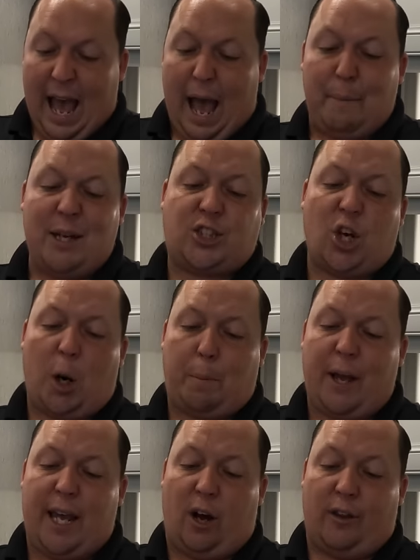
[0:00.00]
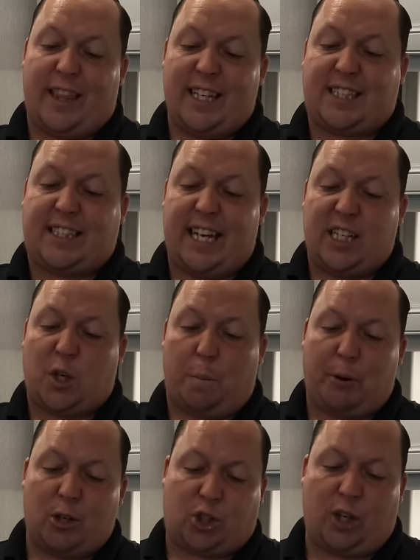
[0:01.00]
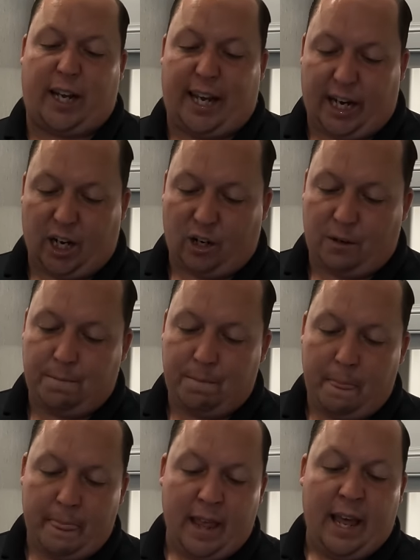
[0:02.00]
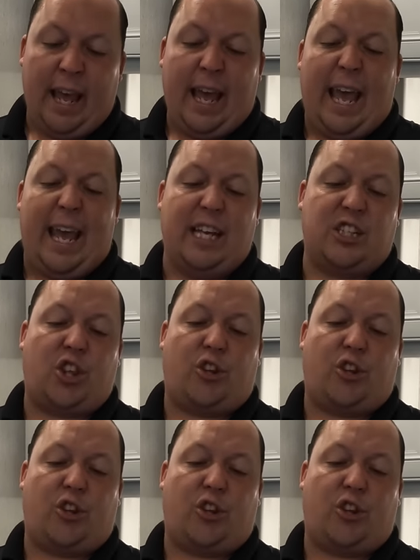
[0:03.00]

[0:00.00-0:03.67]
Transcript: MSRP on this diesel pusher here is